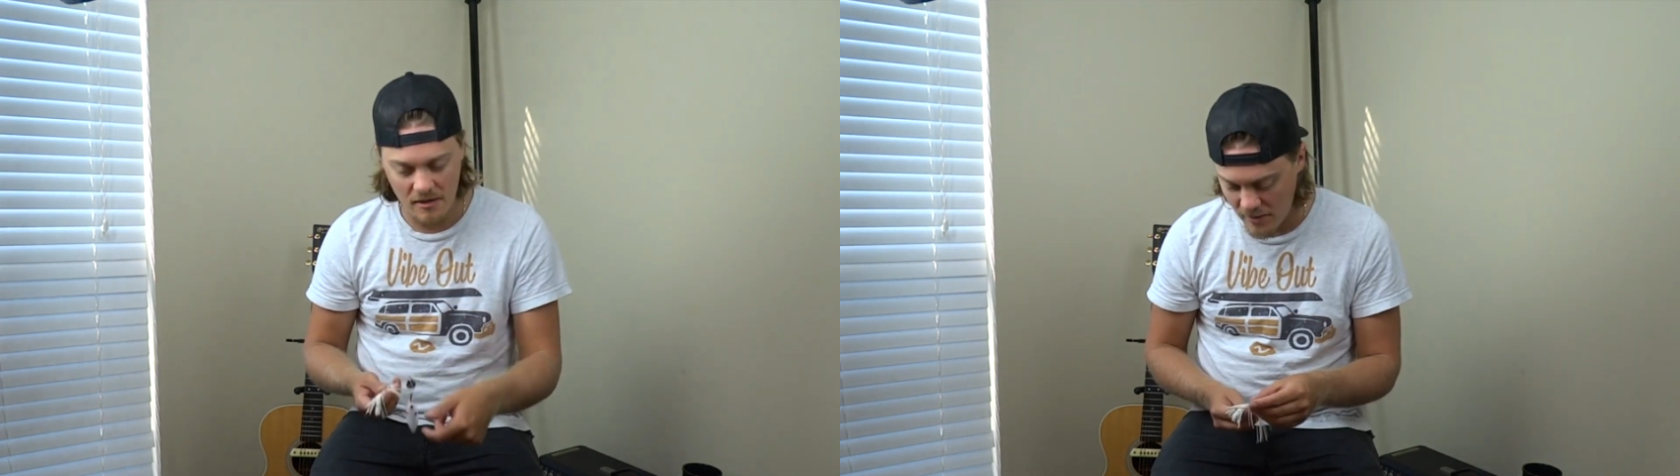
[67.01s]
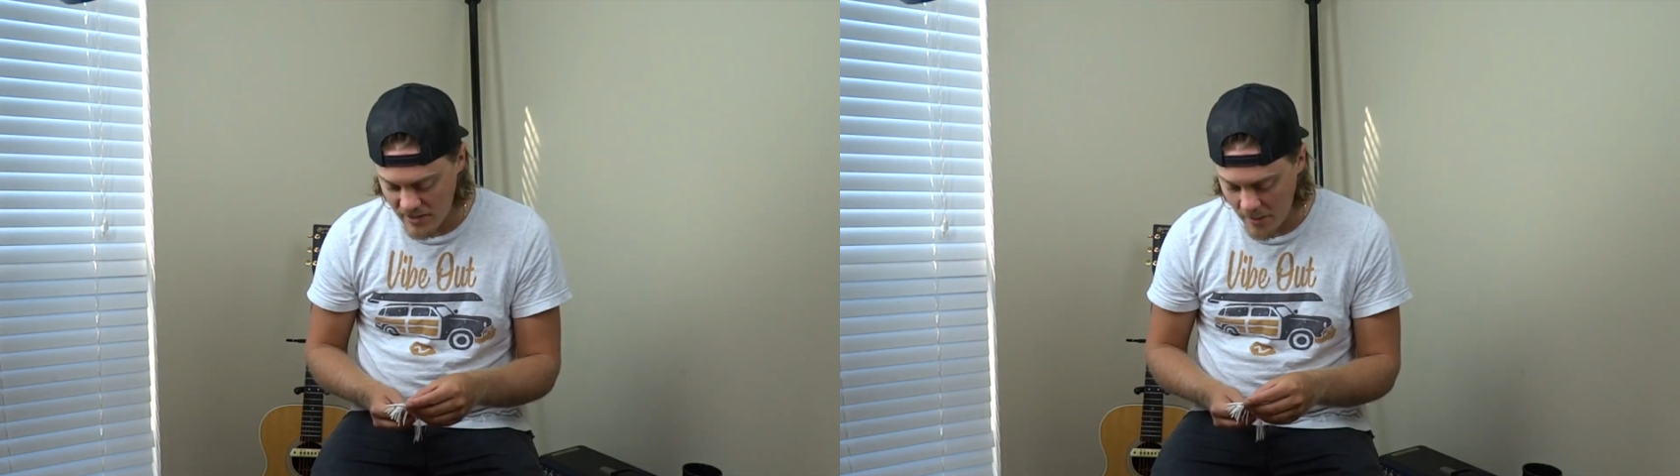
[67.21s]

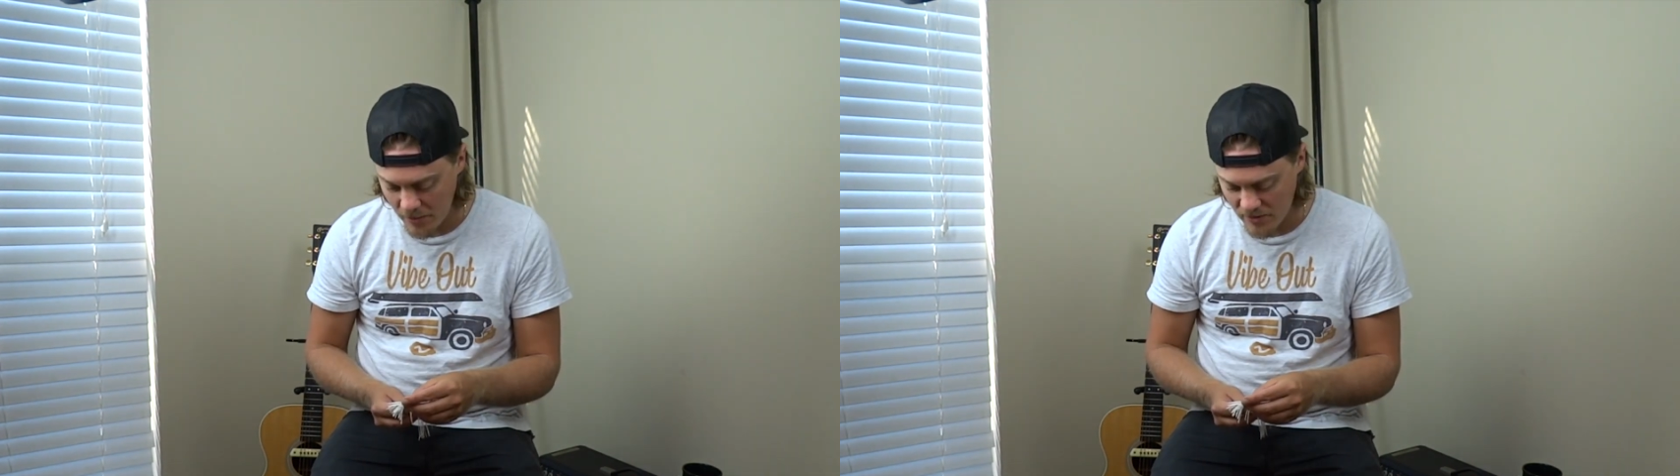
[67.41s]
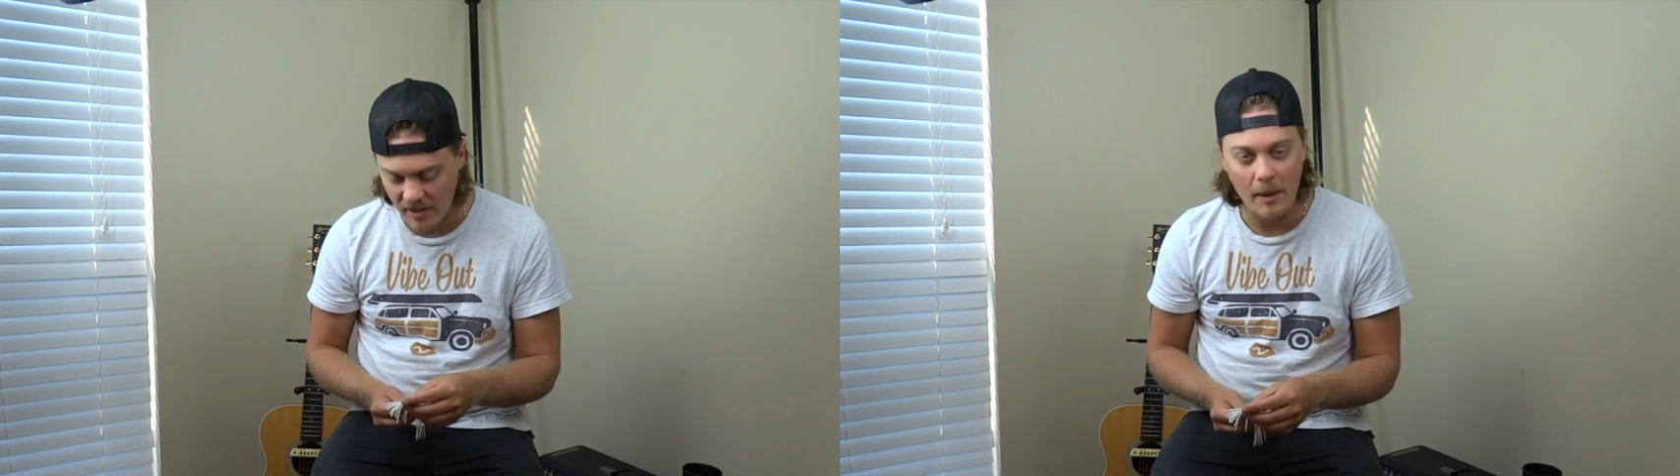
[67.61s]
It
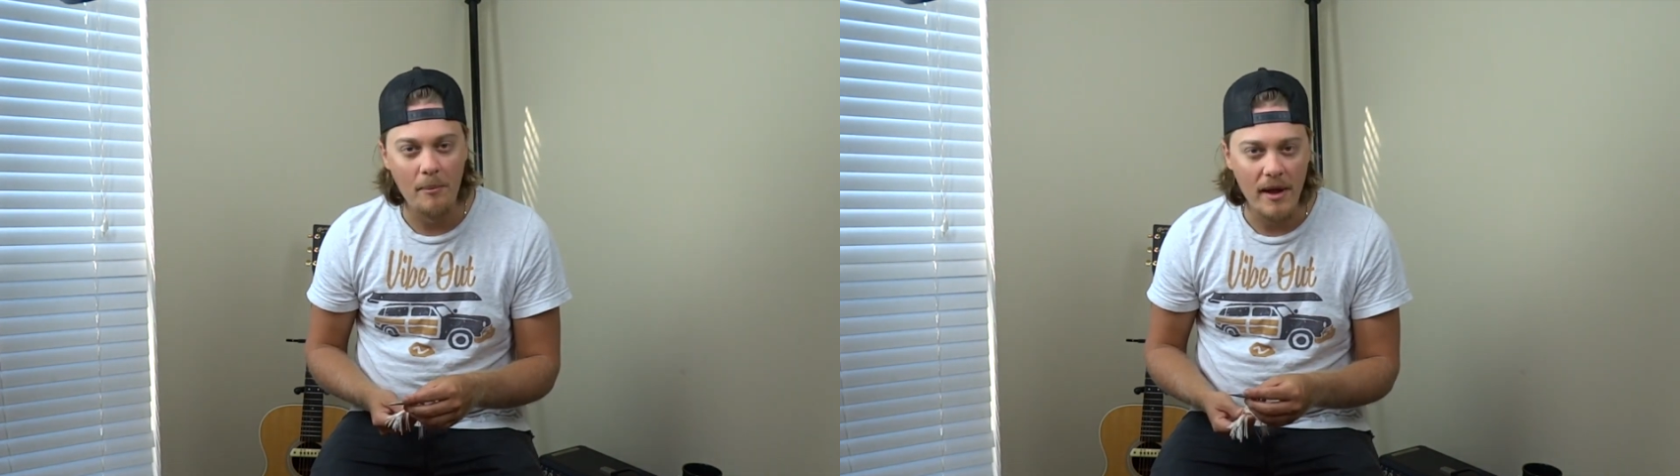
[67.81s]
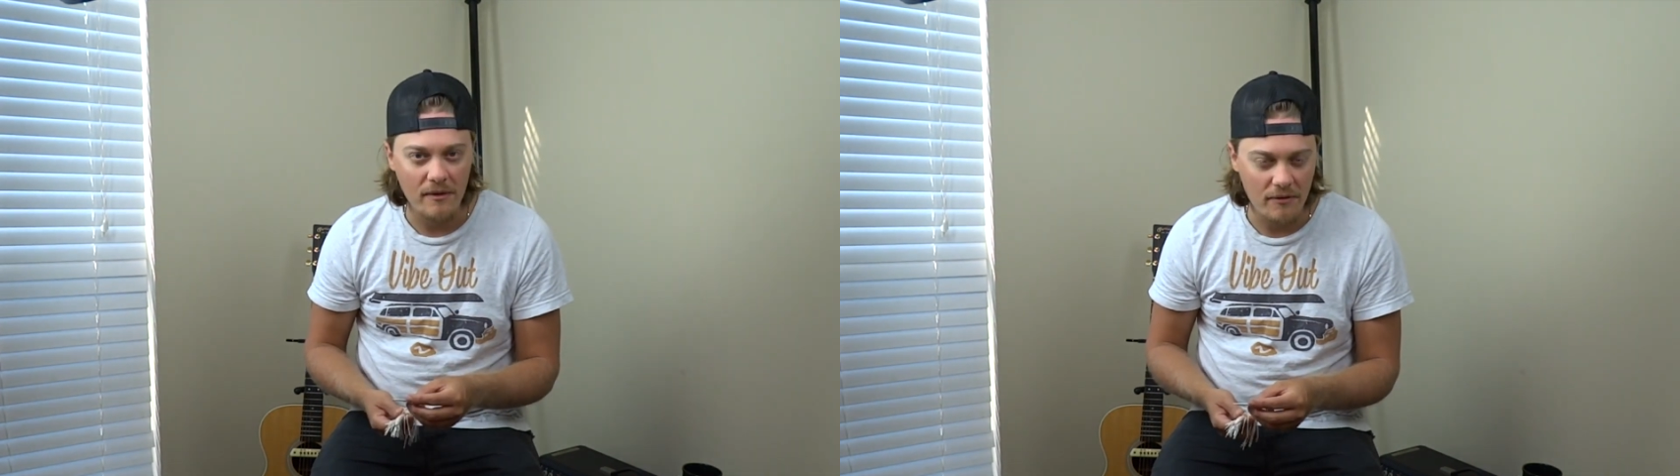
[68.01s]
resembles like a
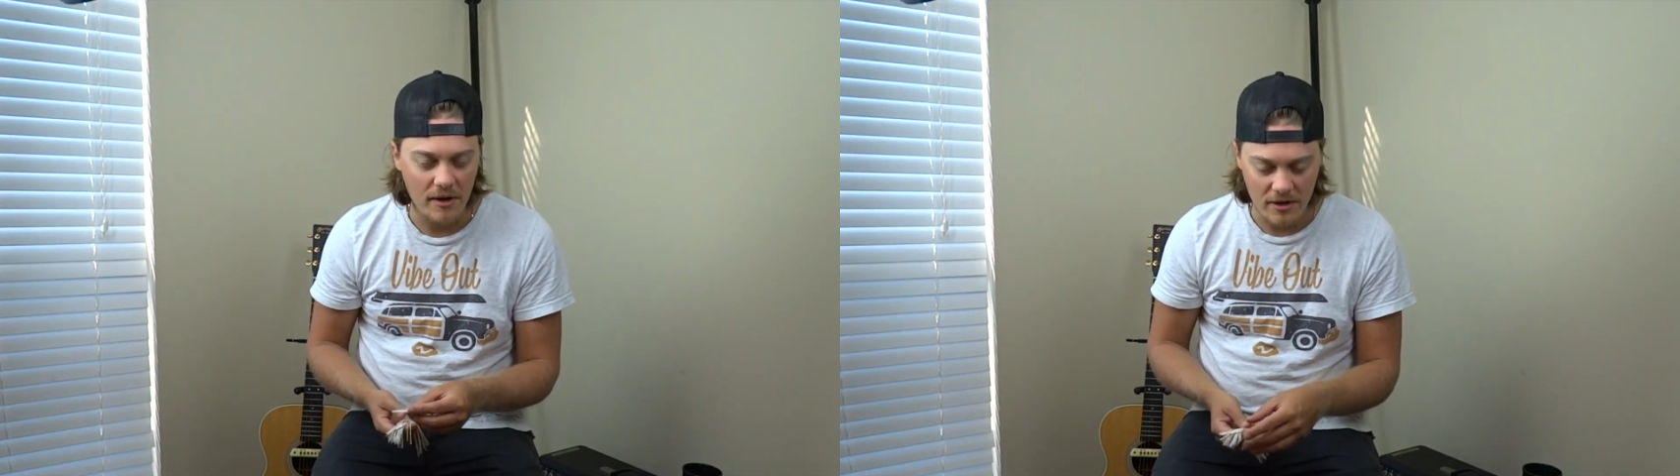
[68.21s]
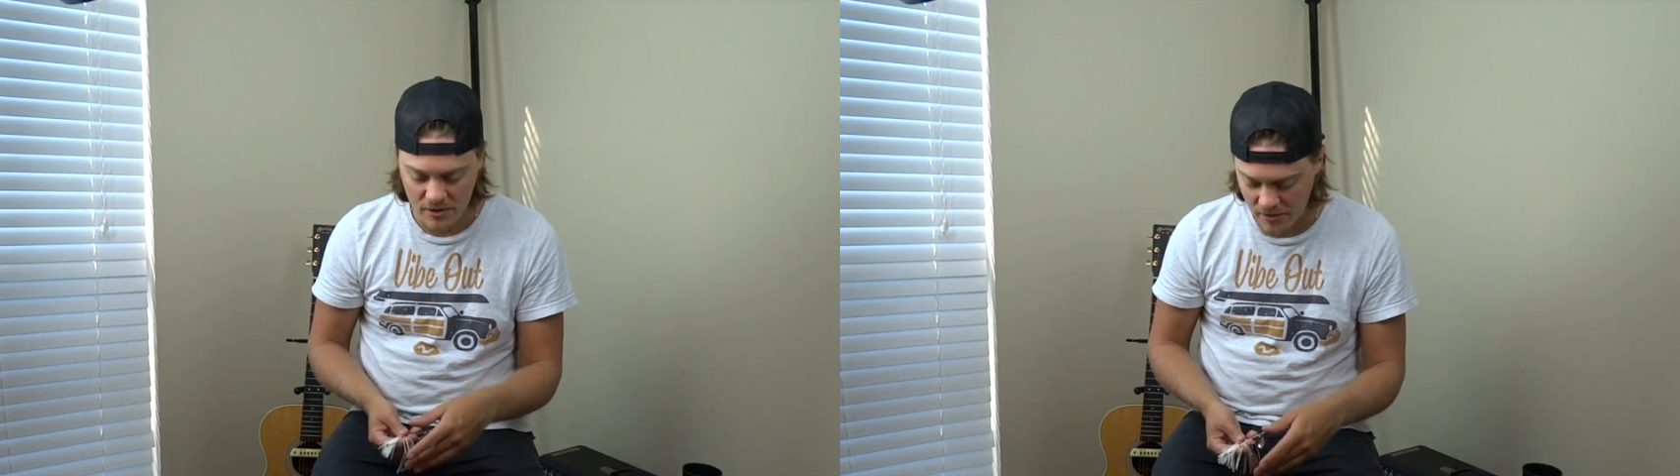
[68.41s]
bait
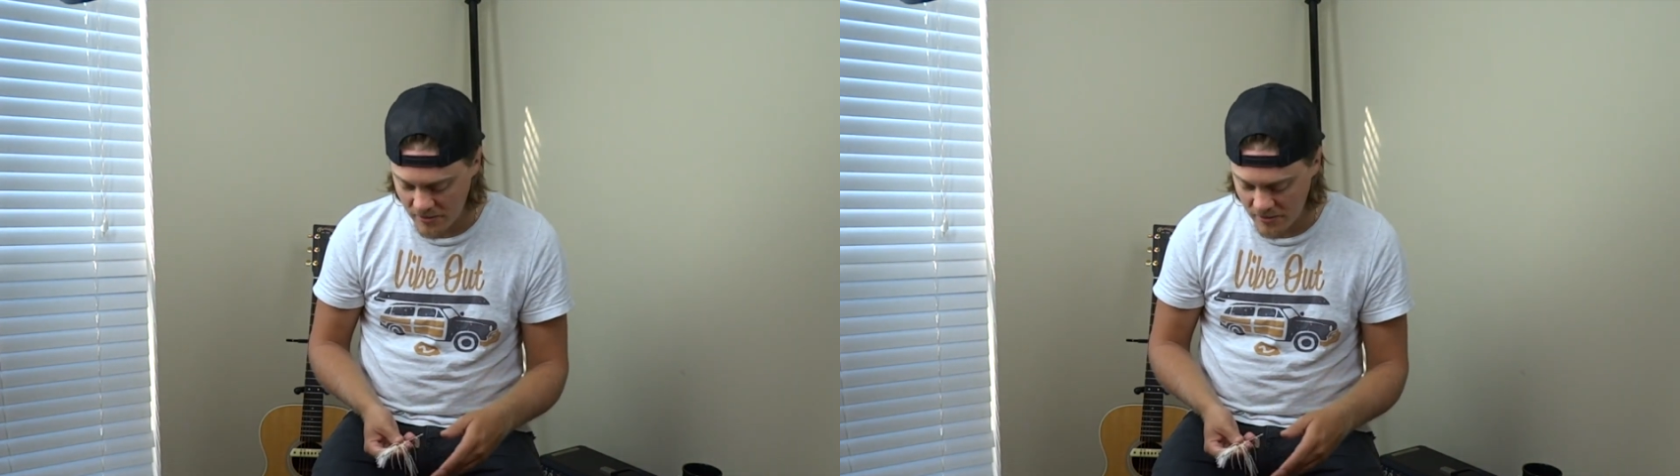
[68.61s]
fish.